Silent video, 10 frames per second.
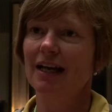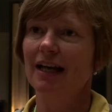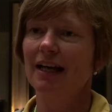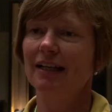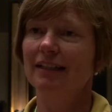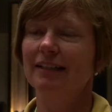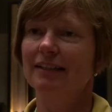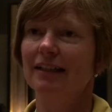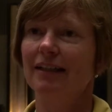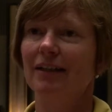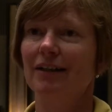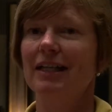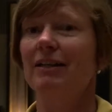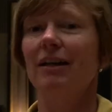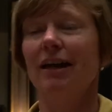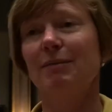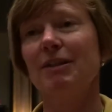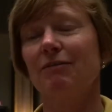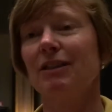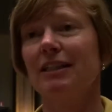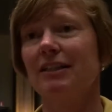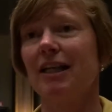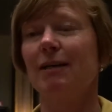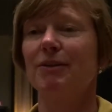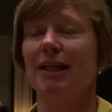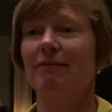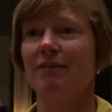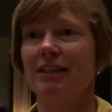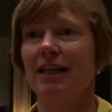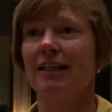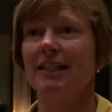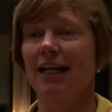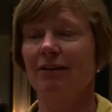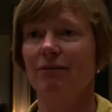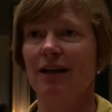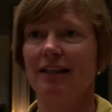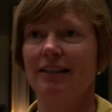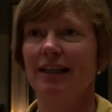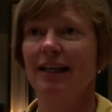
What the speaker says: And I suppose it really just helps to emphasize how REDD